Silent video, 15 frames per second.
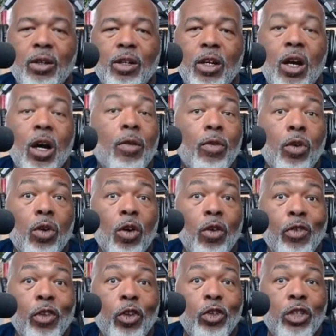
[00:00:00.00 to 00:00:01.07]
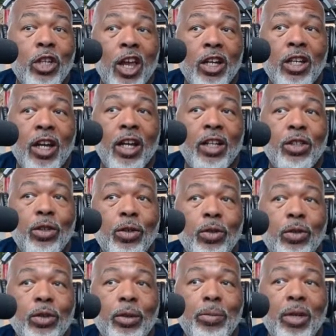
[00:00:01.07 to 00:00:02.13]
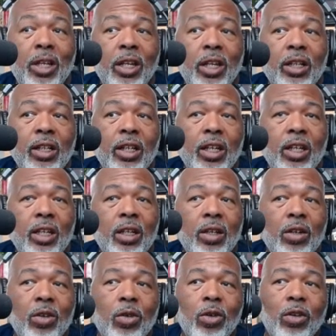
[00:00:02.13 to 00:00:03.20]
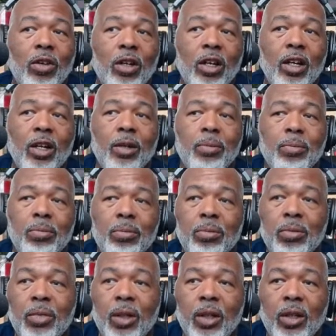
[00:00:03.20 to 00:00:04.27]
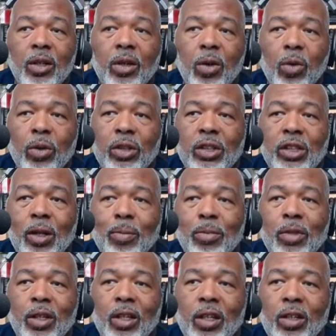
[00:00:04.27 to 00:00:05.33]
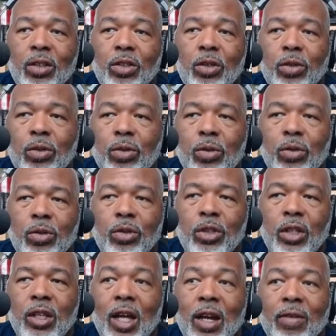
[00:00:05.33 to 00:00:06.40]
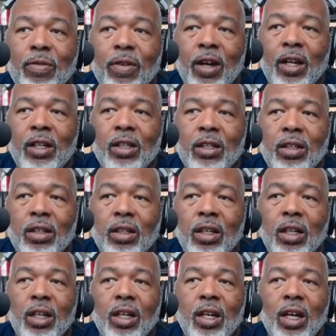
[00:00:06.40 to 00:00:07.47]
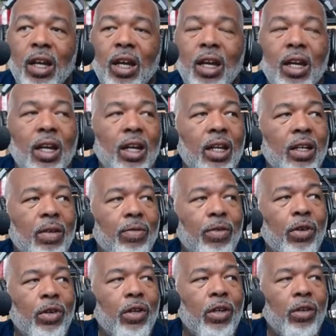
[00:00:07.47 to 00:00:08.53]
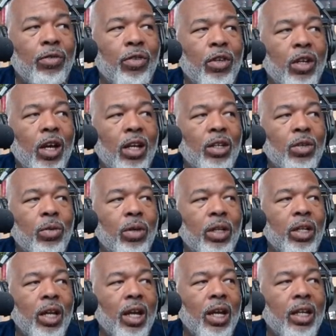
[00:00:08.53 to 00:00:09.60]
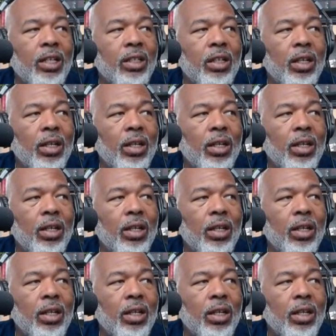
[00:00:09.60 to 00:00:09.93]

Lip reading: cover over those tattoos immediately or something to that effect. And if you're not doing that,